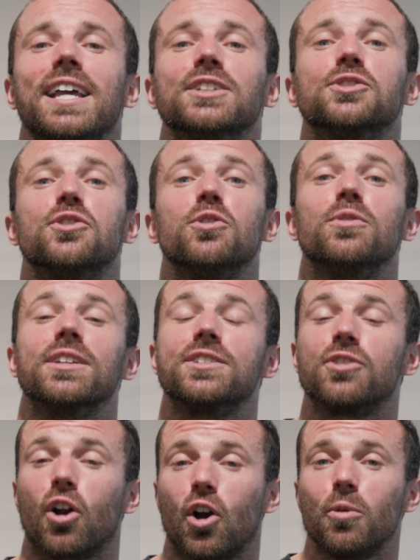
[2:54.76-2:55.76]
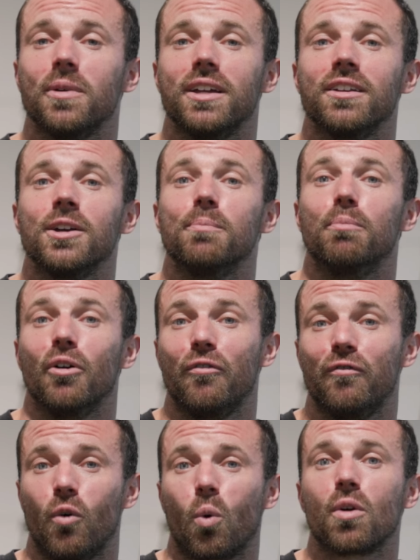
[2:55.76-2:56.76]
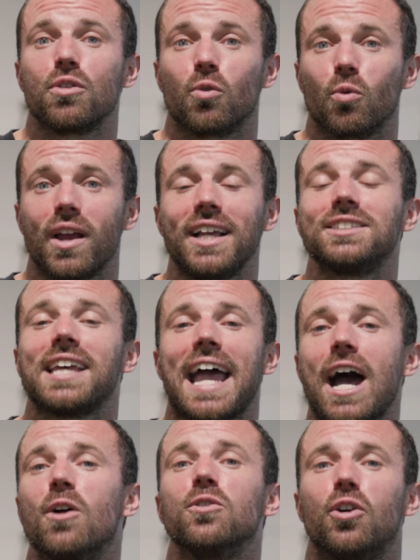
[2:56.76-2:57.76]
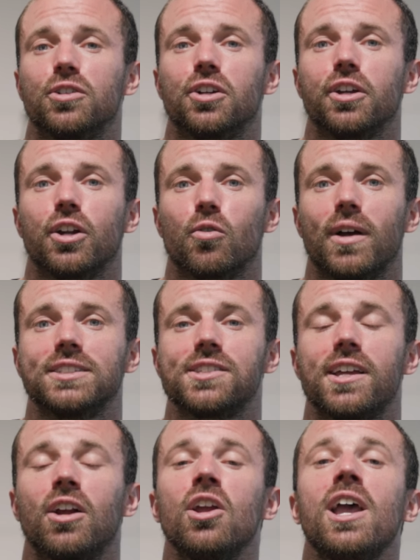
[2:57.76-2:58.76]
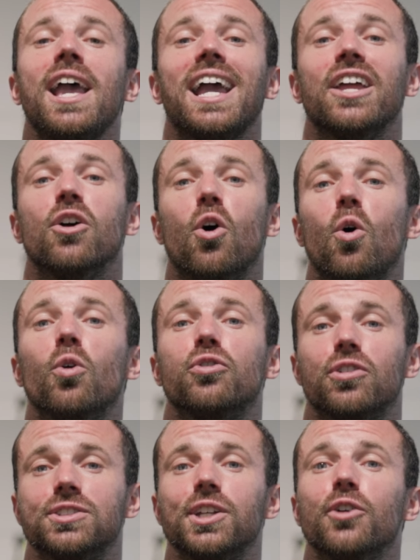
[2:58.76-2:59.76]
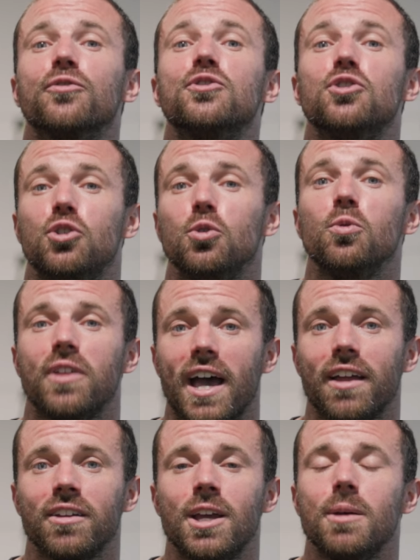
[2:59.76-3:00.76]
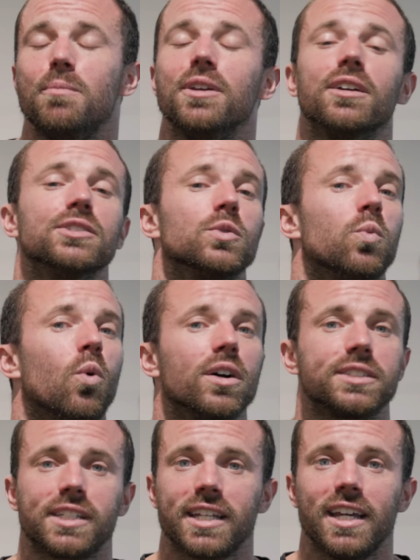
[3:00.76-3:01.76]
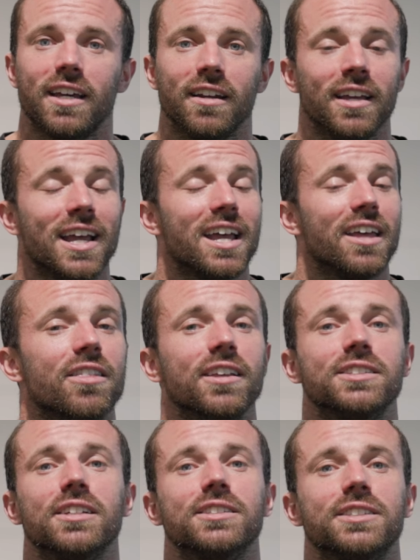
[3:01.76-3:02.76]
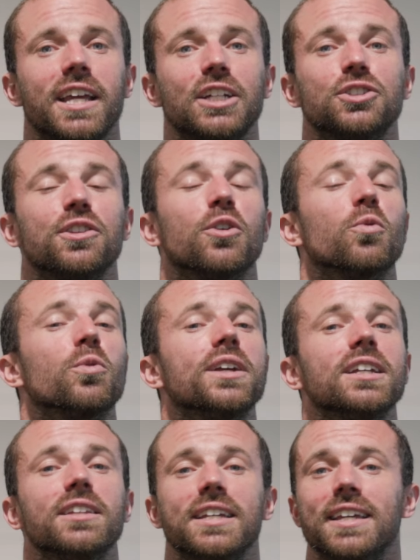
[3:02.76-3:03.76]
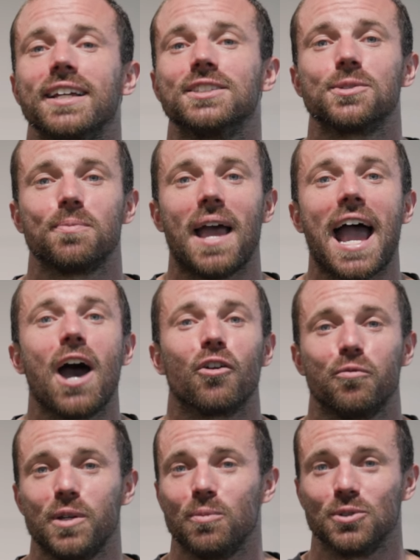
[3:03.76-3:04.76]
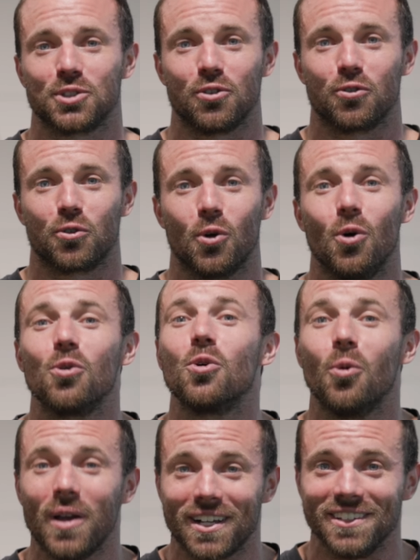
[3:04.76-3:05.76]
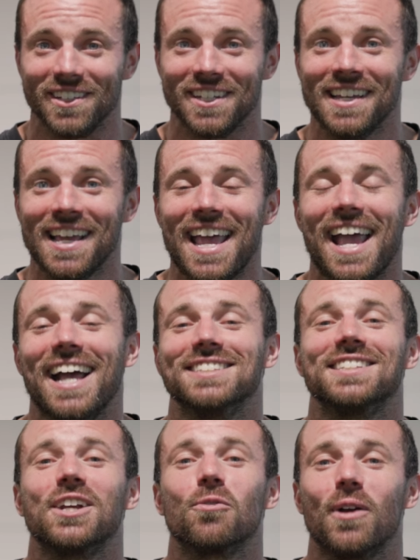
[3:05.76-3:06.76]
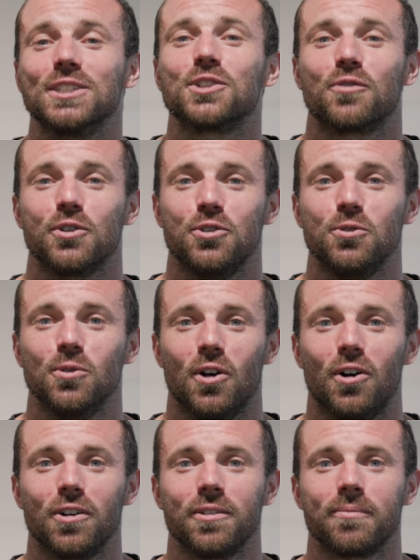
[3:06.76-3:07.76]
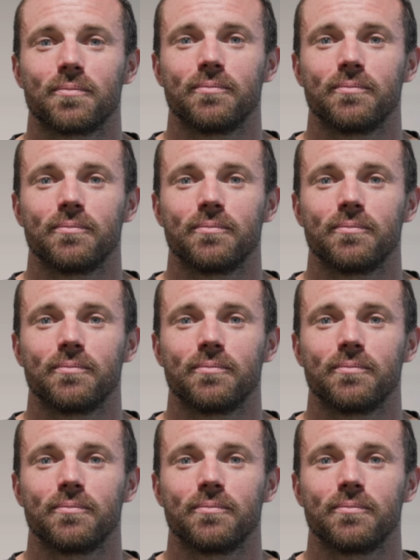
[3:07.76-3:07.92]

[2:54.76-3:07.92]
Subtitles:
is to determine before the race how long you're going to rest there and hold yourself to that. Because once again, this is a station that really gets out of people's control quickly as they rest for too long.